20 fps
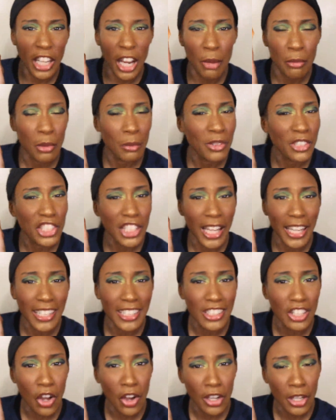I remember
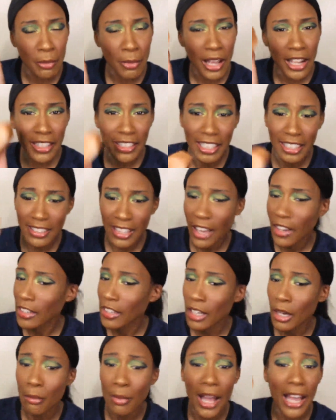Jackie talking about it and that's how I
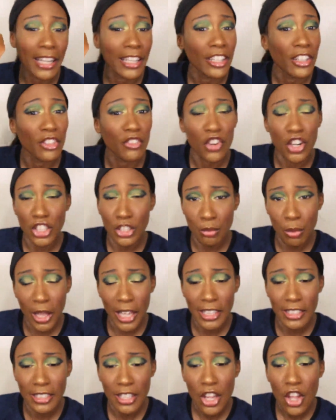ended up buying it in the first
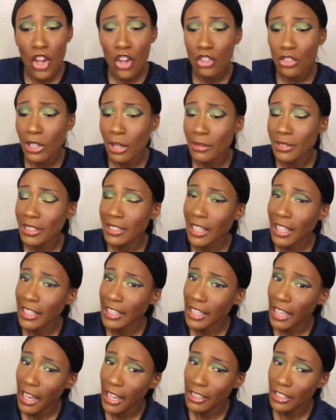place. So I was just like,
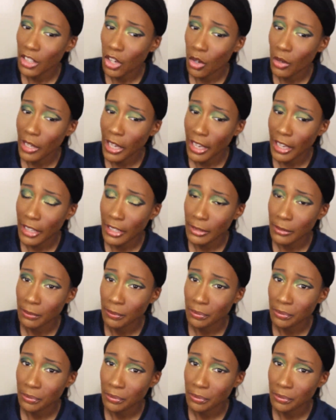yes, okay.